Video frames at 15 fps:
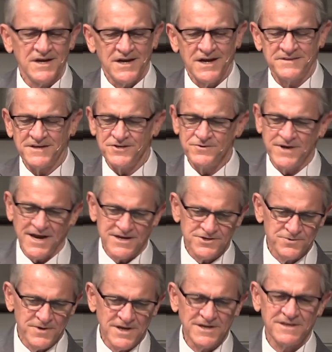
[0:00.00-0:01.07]
and that you can't
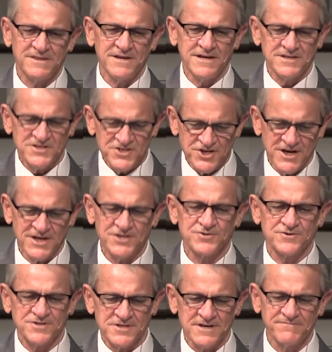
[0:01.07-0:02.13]
do anything to change
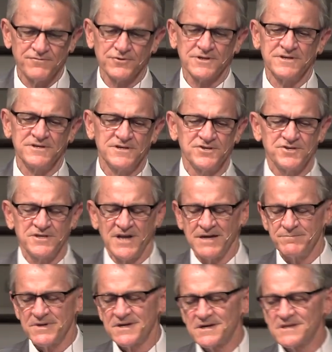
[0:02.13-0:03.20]
your sinful condition.
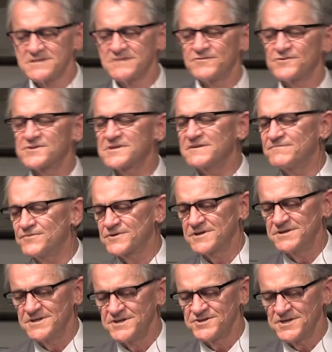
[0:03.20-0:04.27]
And because of your sinful
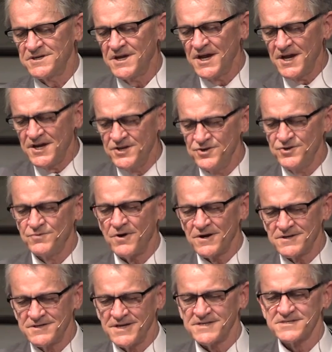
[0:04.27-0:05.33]
condition, you are
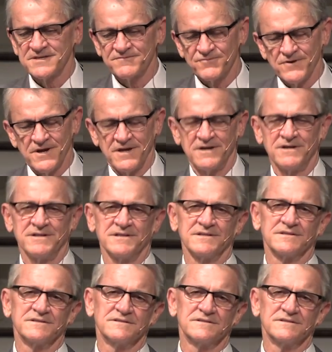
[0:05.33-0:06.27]
destined for hell.